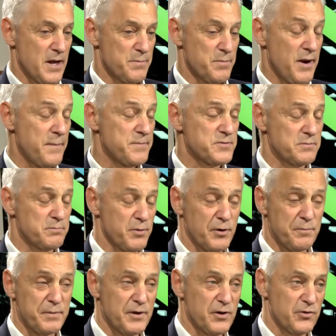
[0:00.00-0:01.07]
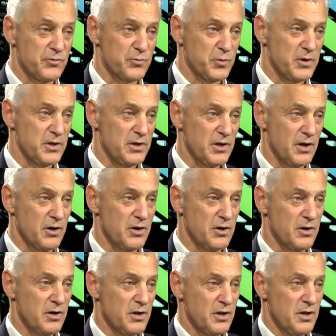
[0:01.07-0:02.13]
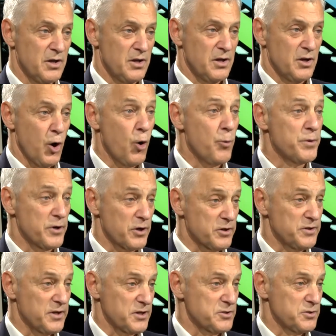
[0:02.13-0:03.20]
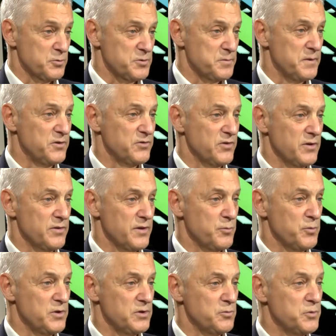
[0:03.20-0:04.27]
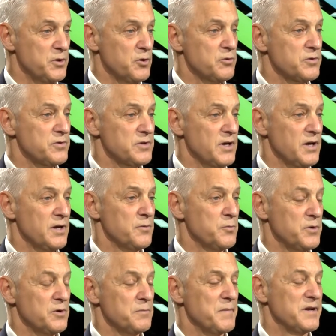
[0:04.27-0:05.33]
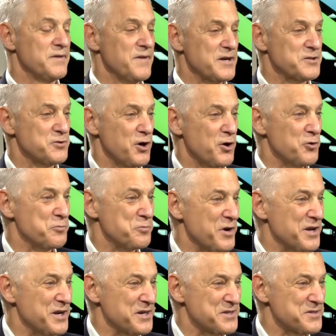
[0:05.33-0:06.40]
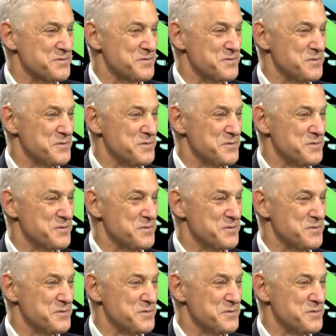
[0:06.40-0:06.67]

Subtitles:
perhaps in part because we are open architecture, which means that we don't manufacture our own product.